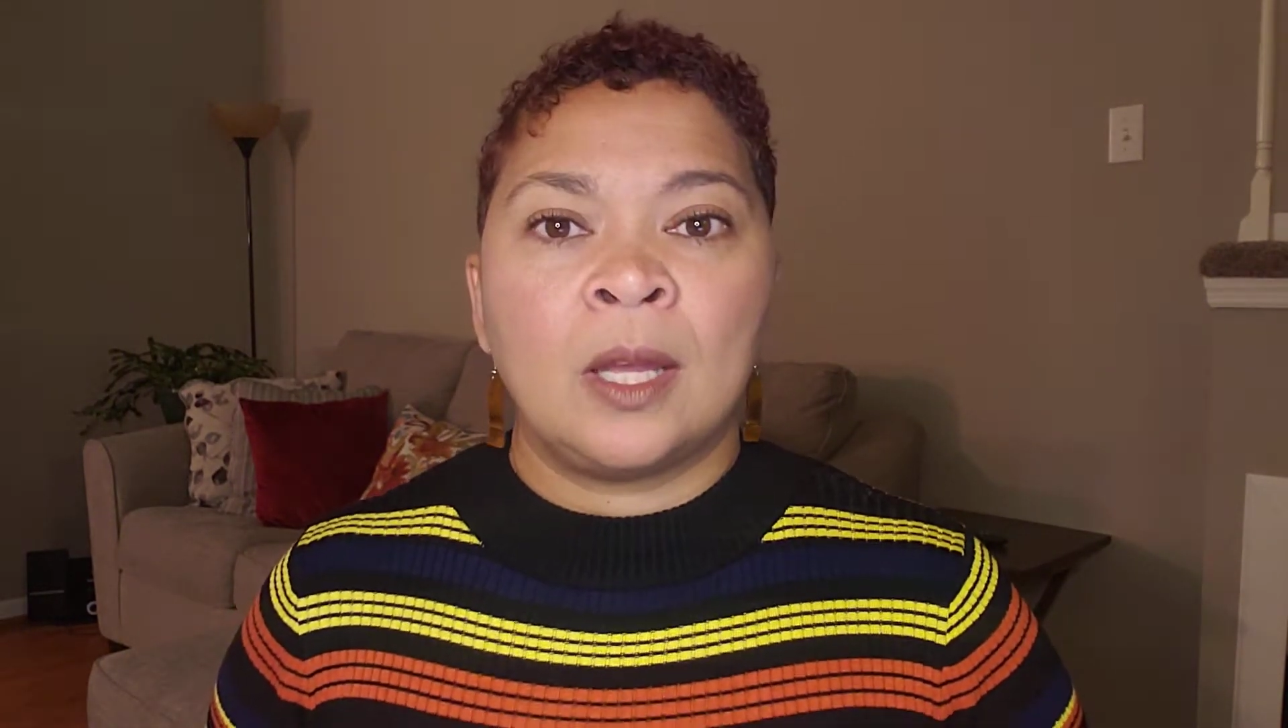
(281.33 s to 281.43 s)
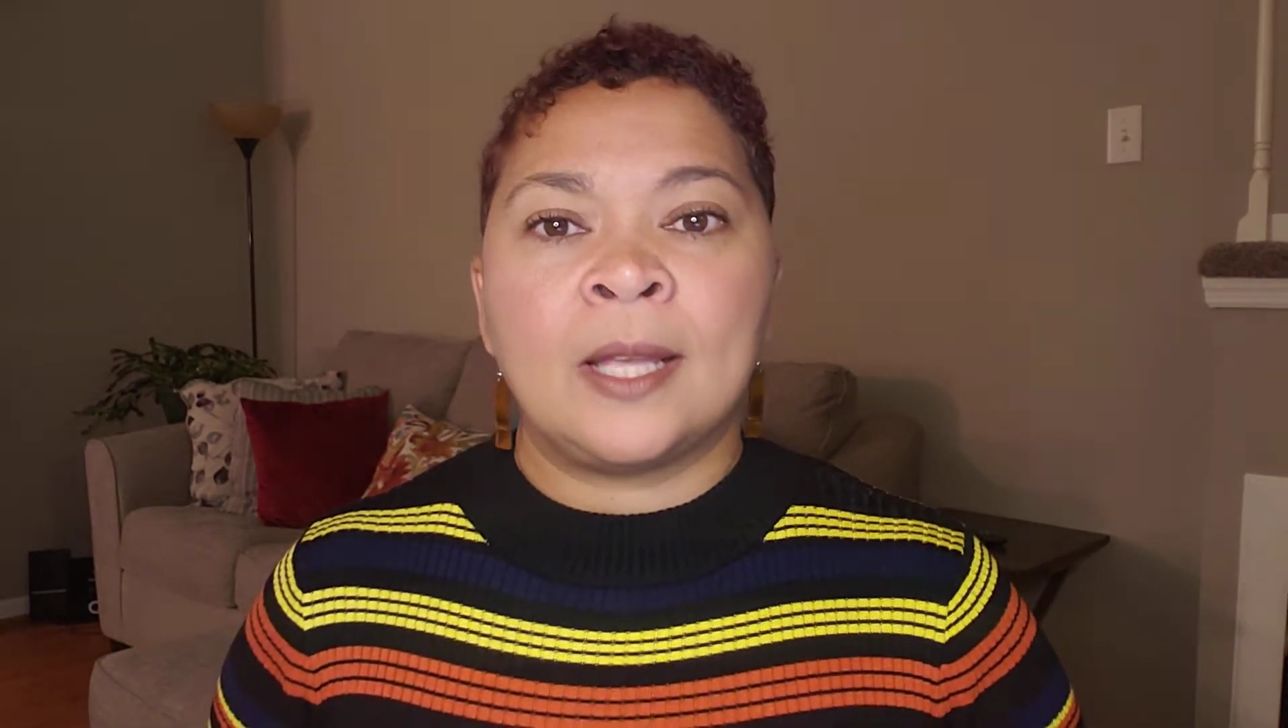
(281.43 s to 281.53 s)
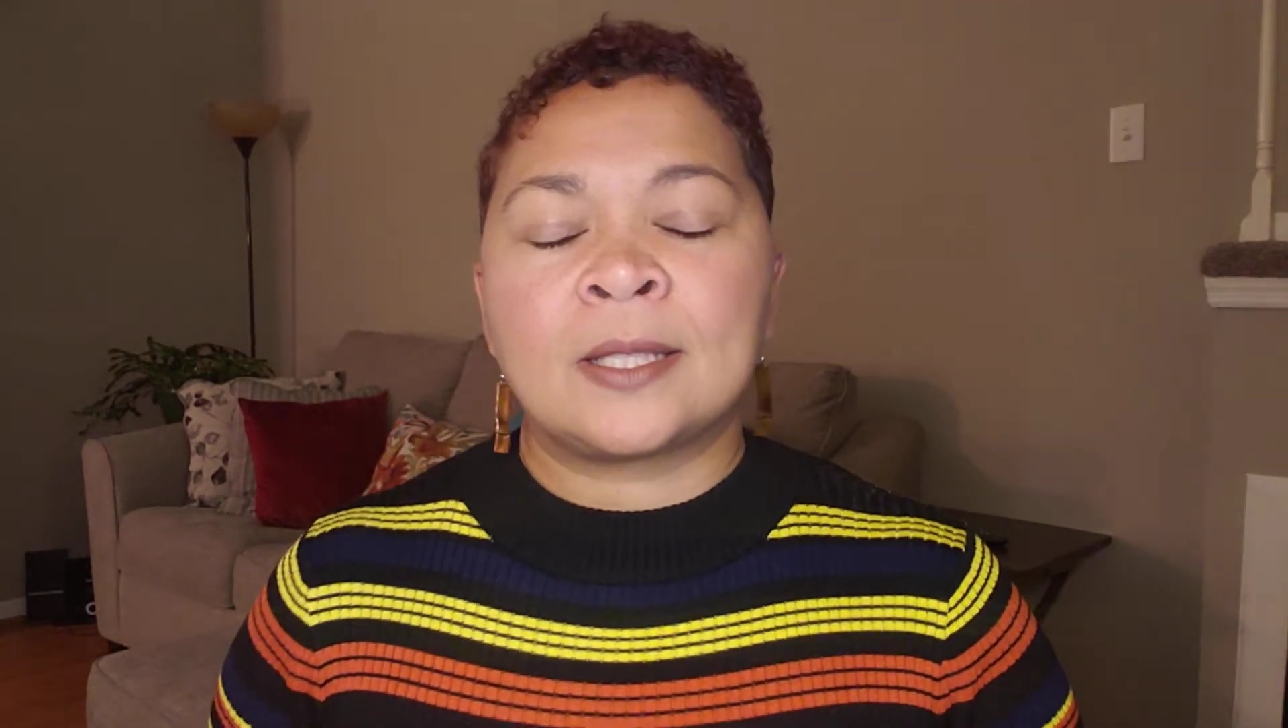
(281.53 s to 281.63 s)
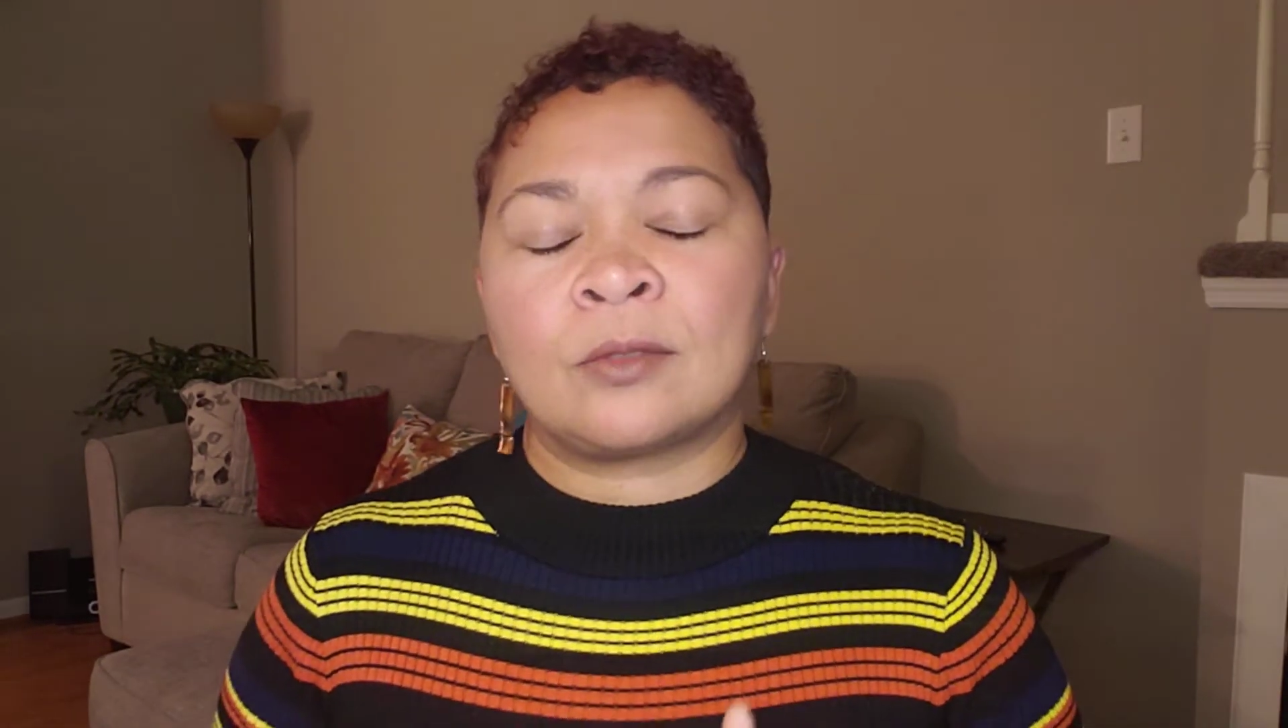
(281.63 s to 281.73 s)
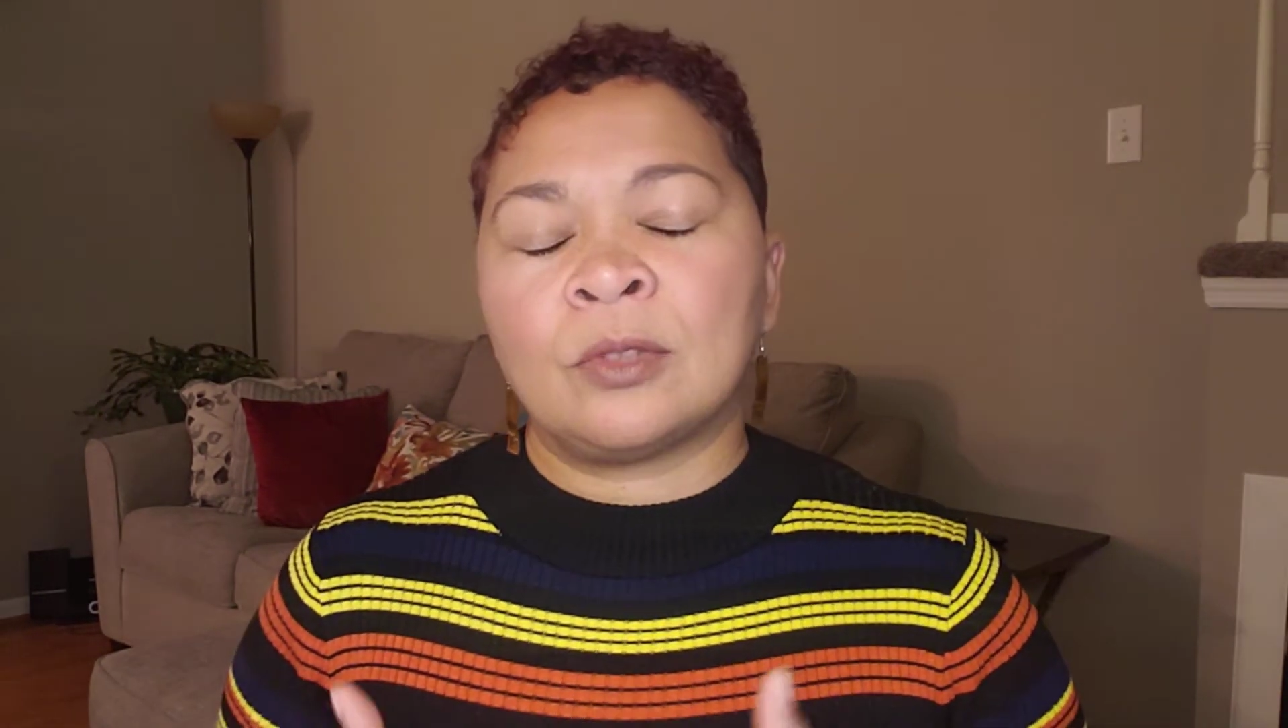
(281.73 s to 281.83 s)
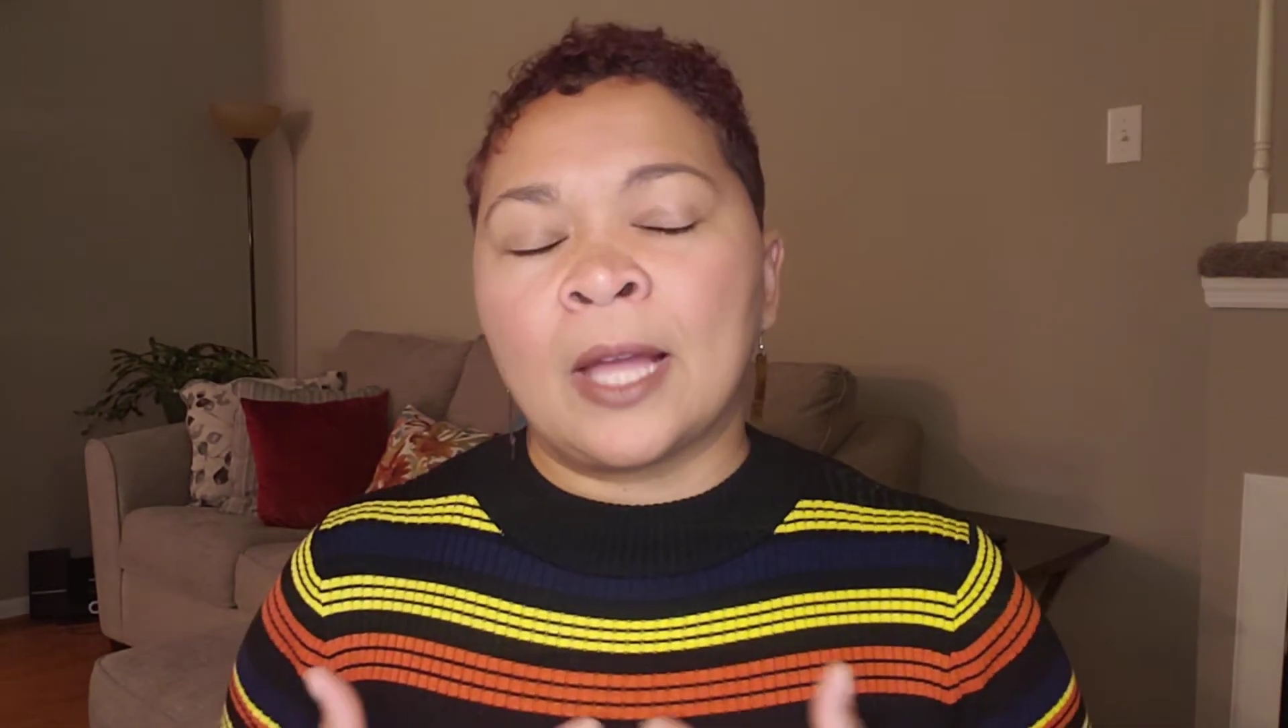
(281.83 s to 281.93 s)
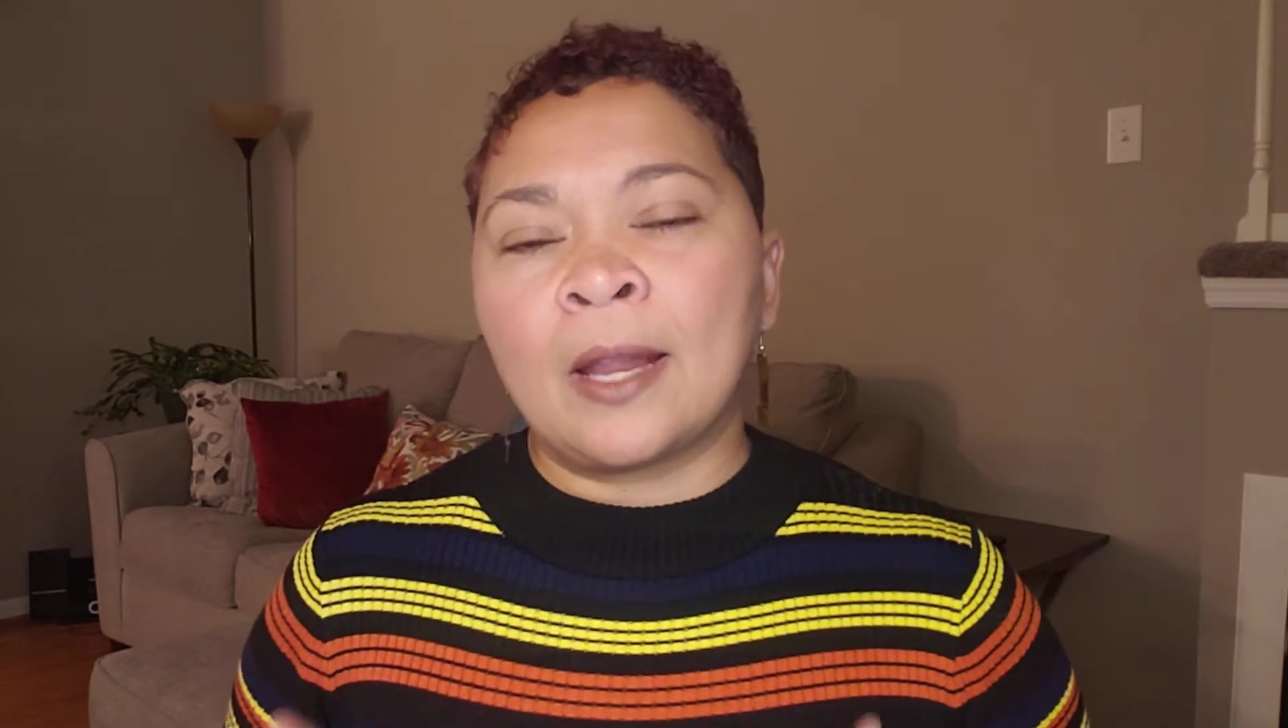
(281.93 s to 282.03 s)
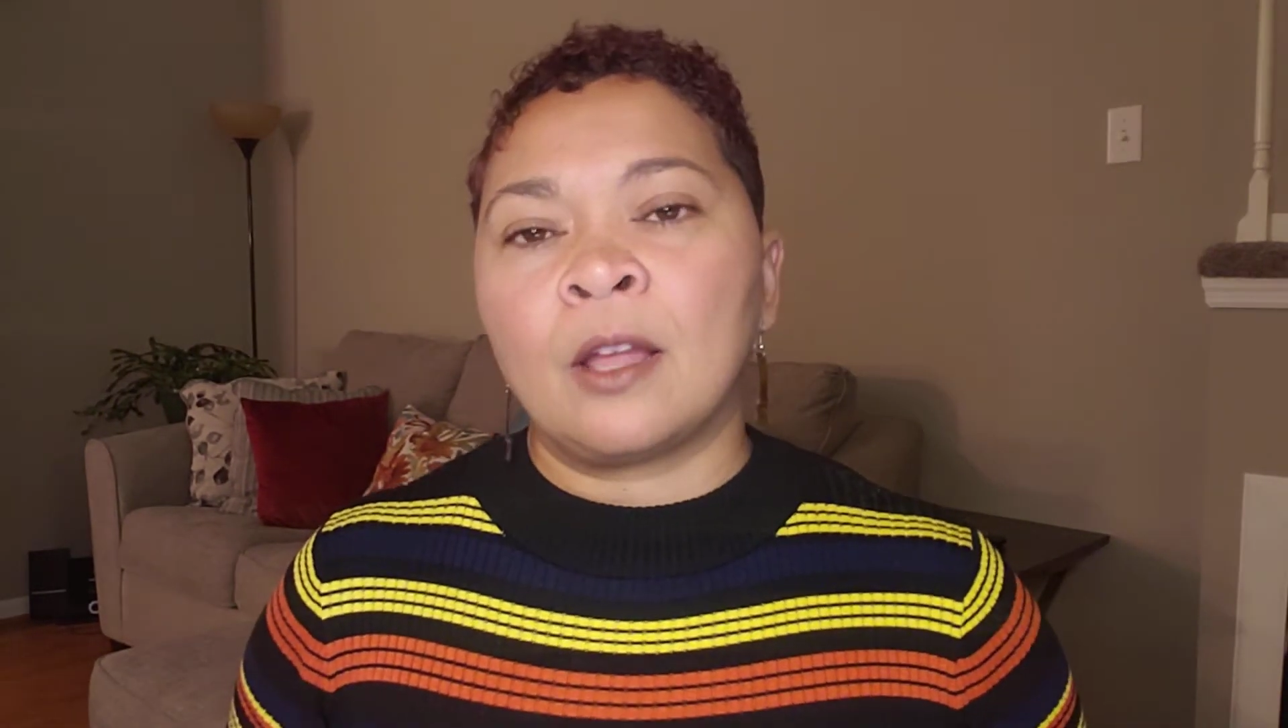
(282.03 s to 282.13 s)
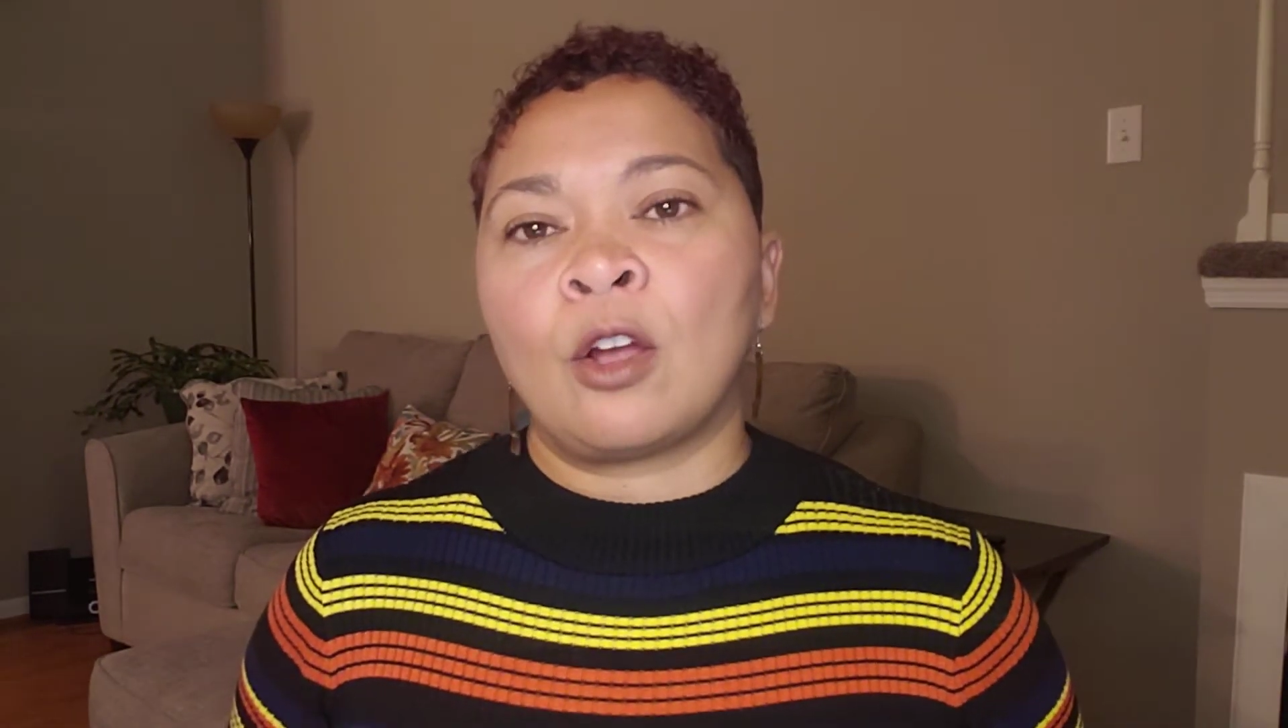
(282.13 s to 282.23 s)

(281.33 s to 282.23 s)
it's letting